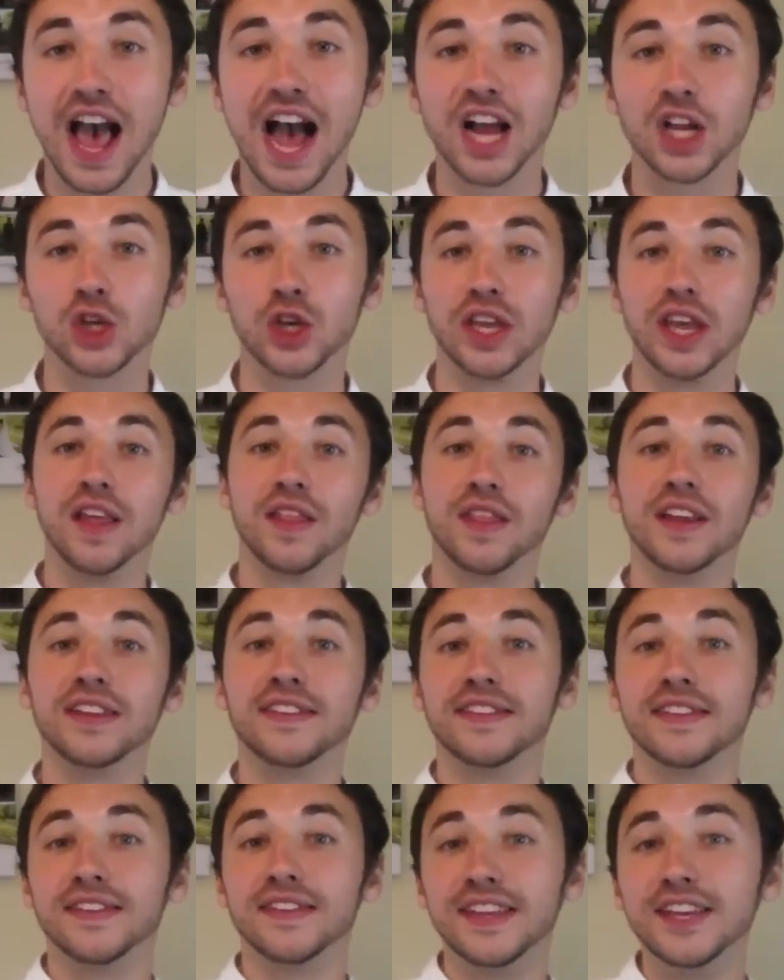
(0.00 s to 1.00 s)
actually,
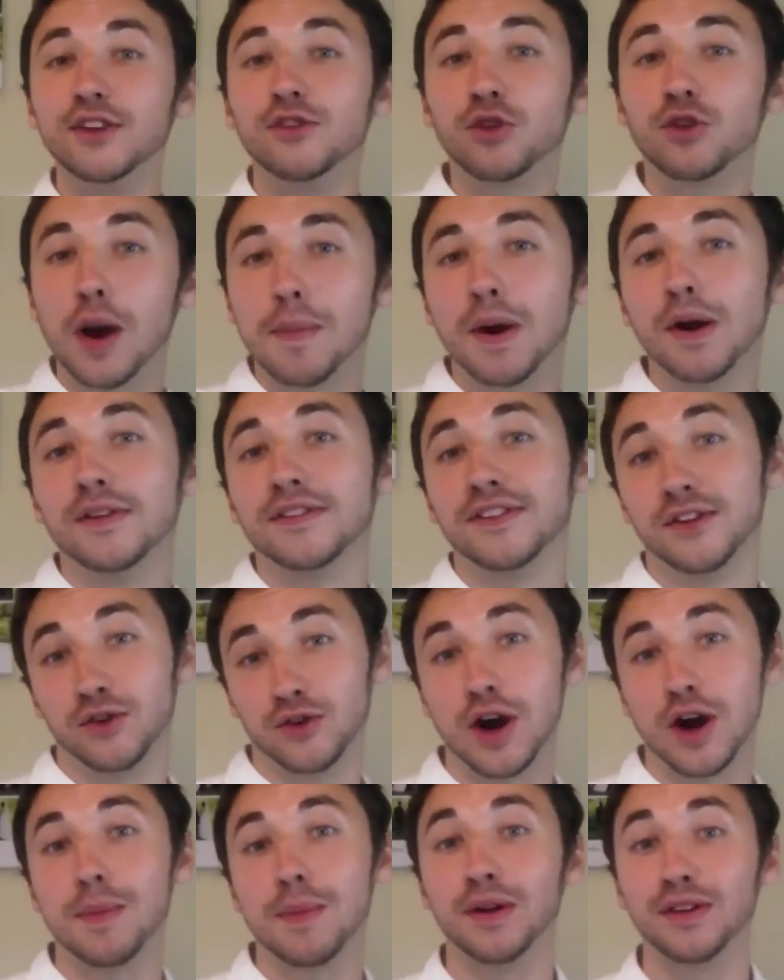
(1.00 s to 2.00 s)
these dry bones are the
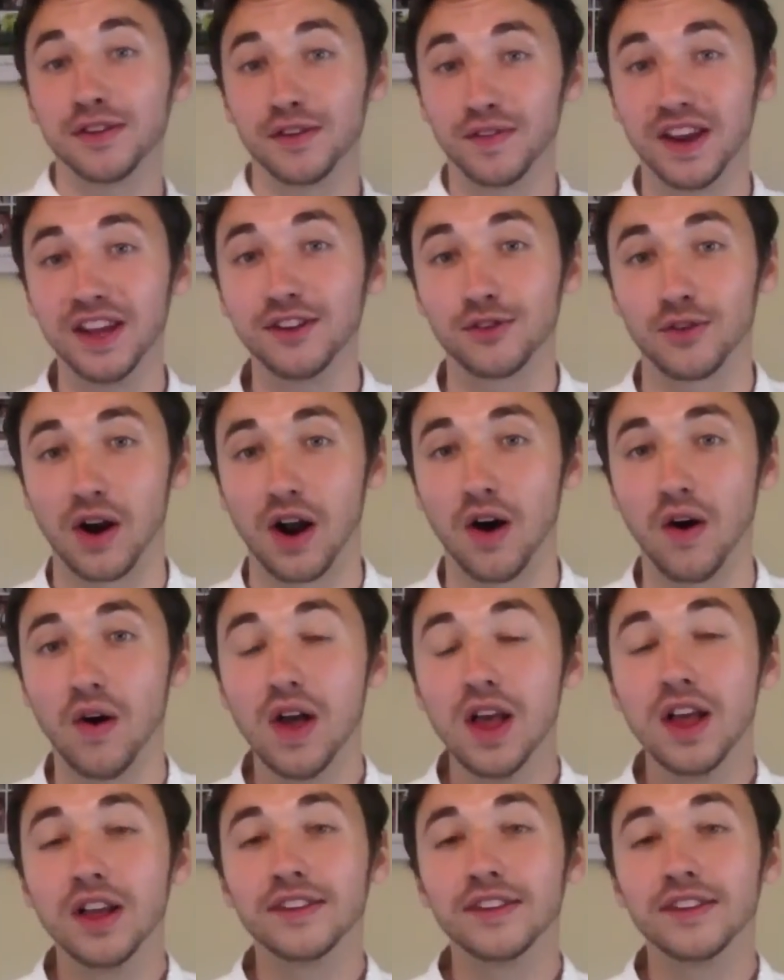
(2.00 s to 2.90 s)
dry bones of Israel.